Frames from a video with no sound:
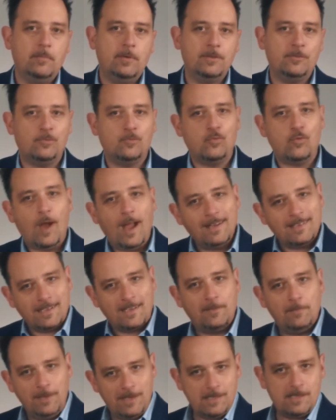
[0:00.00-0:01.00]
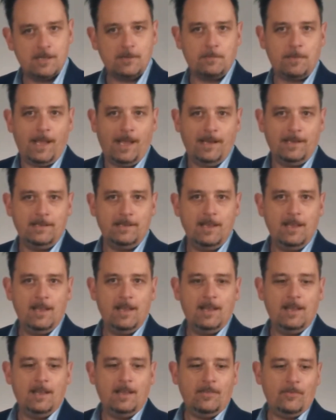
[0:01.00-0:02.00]
But writing a business plan,
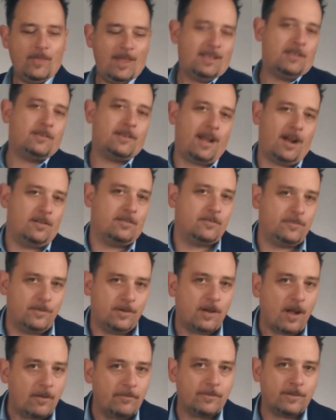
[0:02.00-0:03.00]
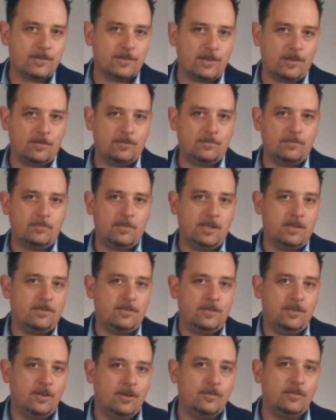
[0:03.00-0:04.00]
that's out of your comfort zone
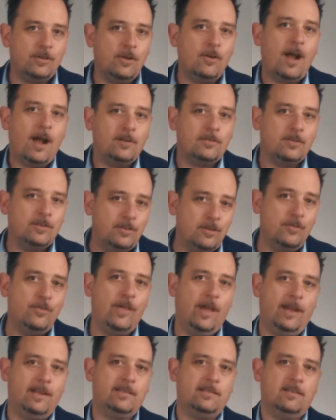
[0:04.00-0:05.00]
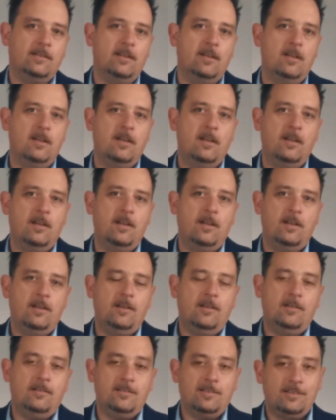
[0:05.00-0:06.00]
because you don't know how to do that.
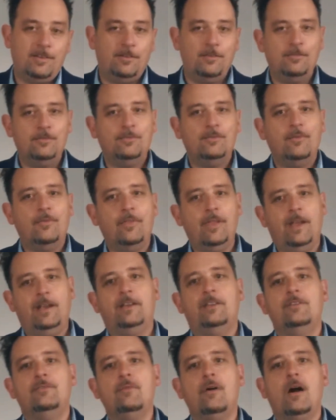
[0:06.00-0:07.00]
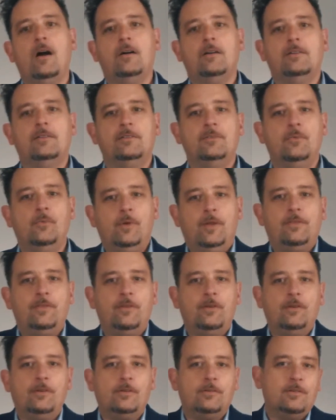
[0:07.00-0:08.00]
So there you are,
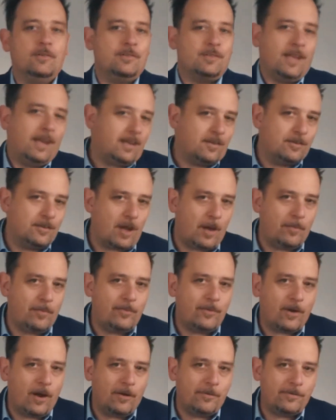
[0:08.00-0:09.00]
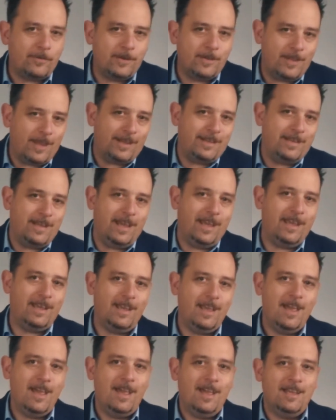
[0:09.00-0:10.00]
with your second cup of coffee that
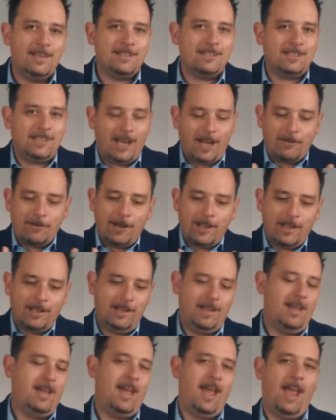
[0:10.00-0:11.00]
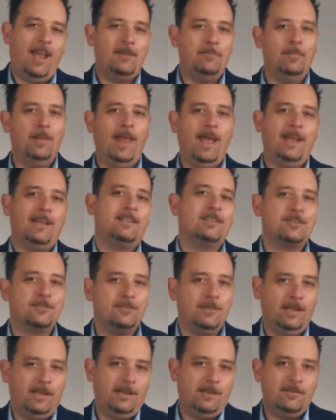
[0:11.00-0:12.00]
day, staring at a blank
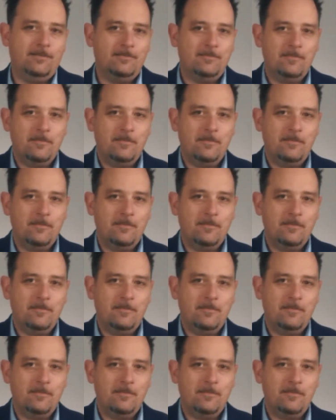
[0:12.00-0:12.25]
screen.